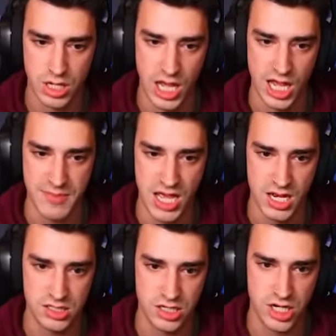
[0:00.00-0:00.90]
Hey
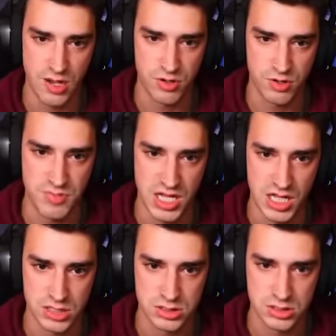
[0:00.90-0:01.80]
man, you're coming with
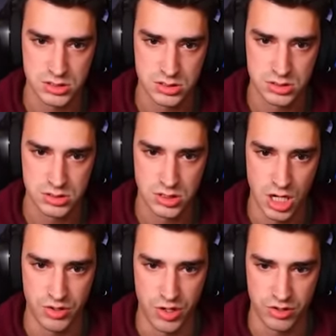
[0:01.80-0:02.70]
me.
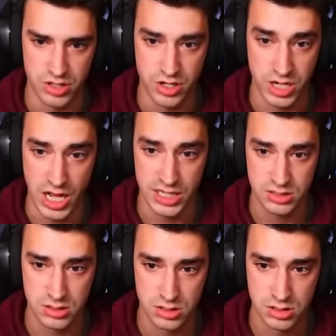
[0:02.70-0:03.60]
Oh no, no you're not.
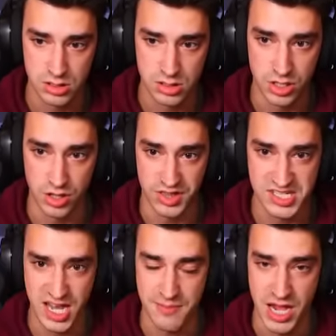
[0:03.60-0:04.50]
You're,
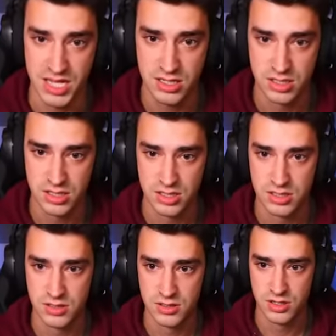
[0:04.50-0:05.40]
this guy might.
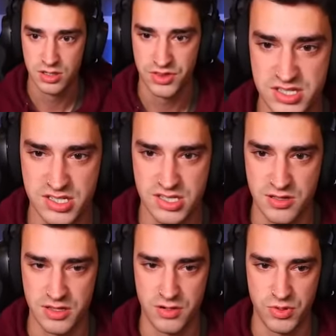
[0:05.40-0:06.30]
This is
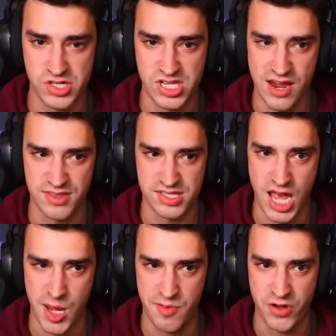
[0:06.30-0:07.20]
the, we're just having the
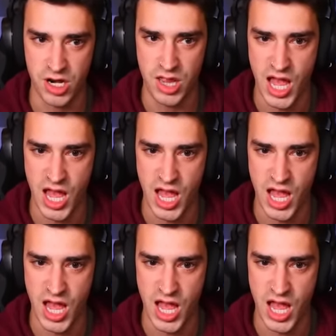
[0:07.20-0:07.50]
time of our